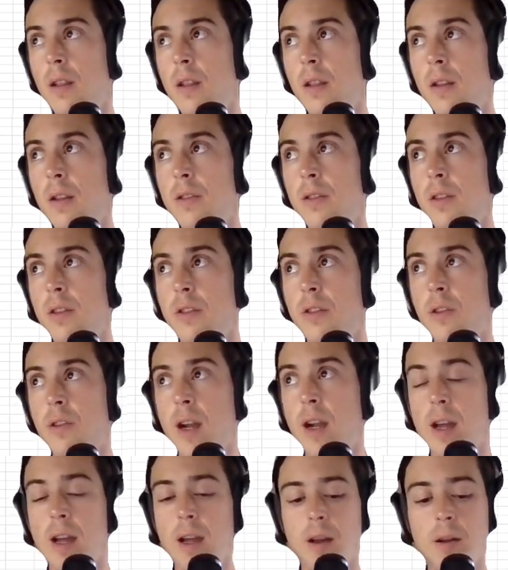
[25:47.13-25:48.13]
Just
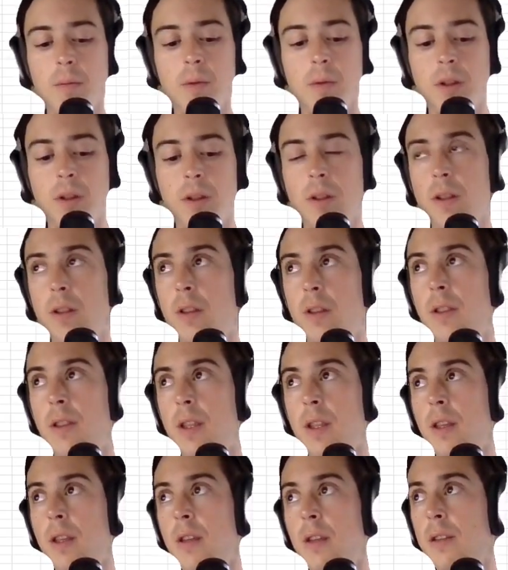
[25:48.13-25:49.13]
grab
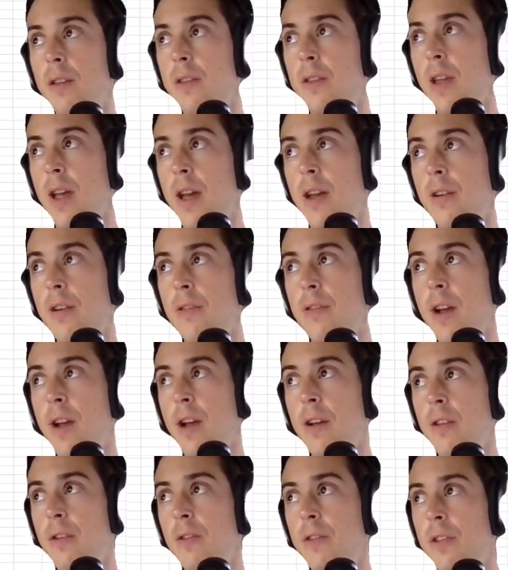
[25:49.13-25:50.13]
these header
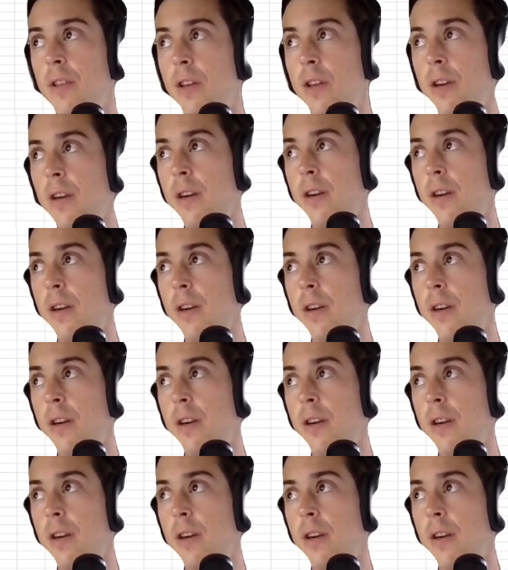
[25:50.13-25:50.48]
values here.